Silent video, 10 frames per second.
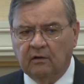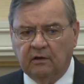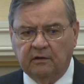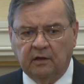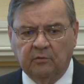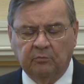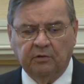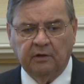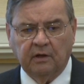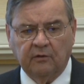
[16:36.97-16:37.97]
on the
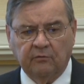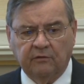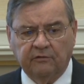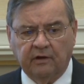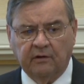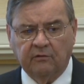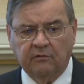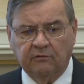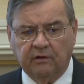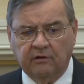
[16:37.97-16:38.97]
MMPI
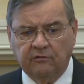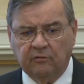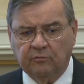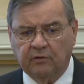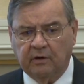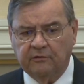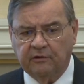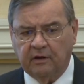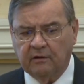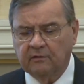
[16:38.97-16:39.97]
restandardization
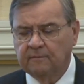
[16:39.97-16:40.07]
project.